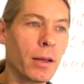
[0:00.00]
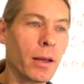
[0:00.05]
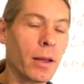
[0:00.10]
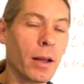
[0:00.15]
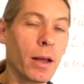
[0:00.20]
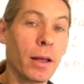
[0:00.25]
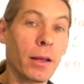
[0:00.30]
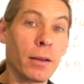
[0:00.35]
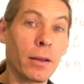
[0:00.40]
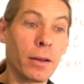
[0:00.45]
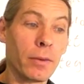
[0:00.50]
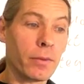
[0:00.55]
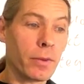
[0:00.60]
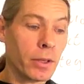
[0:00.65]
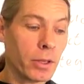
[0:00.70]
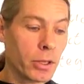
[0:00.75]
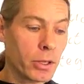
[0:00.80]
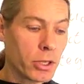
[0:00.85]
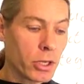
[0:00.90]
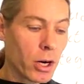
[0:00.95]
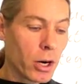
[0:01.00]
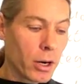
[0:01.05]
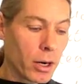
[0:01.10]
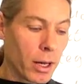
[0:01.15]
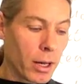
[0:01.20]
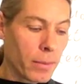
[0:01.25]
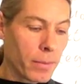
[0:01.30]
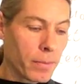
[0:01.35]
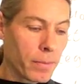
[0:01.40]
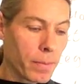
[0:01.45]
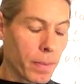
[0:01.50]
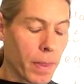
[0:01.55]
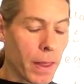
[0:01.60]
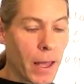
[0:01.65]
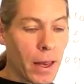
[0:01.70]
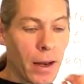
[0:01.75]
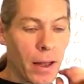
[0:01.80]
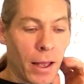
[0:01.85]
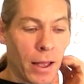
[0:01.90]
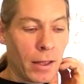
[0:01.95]
And I lifted the chart up,
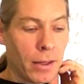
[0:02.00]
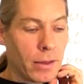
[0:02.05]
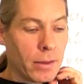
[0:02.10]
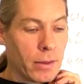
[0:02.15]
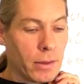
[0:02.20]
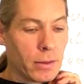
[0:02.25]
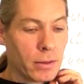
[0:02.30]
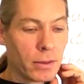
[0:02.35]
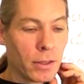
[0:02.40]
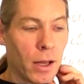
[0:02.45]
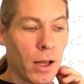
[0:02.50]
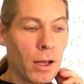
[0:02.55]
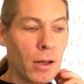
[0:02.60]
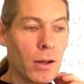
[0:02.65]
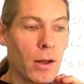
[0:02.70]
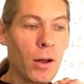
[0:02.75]
and I saw,